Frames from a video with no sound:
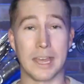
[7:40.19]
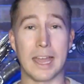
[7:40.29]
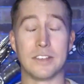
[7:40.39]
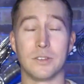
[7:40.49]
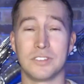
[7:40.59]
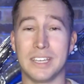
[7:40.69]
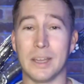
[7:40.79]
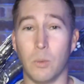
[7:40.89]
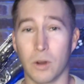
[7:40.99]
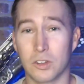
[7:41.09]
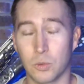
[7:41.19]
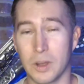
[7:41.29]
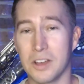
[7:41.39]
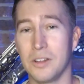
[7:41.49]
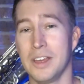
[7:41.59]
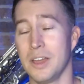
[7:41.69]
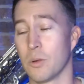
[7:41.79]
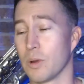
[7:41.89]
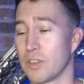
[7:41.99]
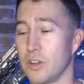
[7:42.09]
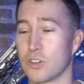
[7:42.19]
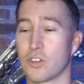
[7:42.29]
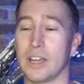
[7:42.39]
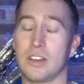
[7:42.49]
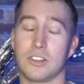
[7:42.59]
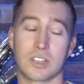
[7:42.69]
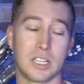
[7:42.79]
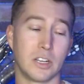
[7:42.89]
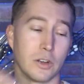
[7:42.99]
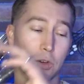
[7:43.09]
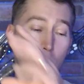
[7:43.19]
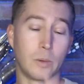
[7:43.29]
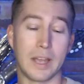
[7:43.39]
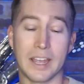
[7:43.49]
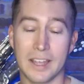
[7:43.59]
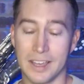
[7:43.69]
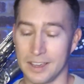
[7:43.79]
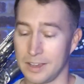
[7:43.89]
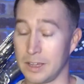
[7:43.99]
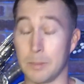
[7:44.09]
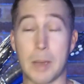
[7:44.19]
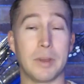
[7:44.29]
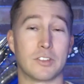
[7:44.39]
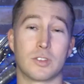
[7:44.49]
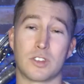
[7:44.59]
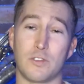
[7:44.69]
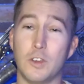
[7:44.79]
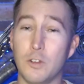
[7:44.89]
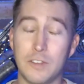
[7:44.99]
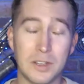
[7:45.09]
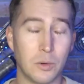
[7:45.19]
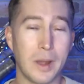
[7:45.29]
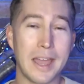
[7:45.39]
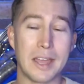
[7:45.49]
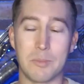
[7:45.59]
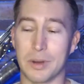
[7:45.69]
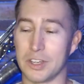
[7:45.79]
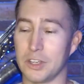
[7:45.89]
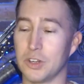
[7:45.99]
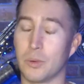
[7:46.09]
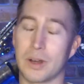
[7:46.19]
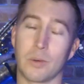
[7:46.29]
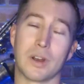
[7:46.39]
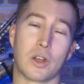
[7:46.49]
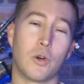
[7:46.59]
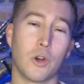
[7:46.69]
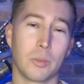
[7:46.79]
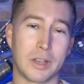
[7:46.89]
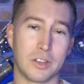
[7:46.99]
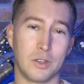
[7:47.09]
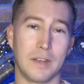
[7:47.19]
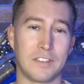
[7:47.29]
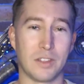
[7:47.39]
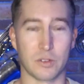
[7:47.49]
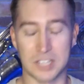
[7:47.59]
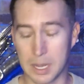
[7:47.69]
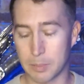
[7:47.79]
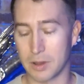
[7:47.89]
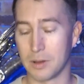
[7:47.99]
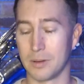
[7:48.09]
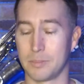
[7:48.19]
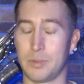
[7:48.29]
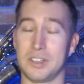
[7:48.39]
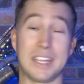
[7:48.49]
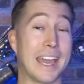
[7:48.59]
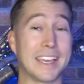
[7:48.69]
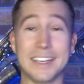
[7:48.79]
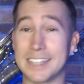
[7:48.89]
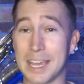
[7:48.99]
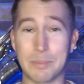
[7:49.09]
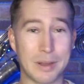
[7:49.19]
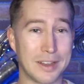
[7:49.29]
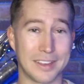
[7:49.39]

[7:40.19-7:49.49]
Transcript: As you see, it works well, whether you're trying to just clear a doorway, maybe it's just a few feet away, but you don't want to run a cord because you'd have to either put tacky tape,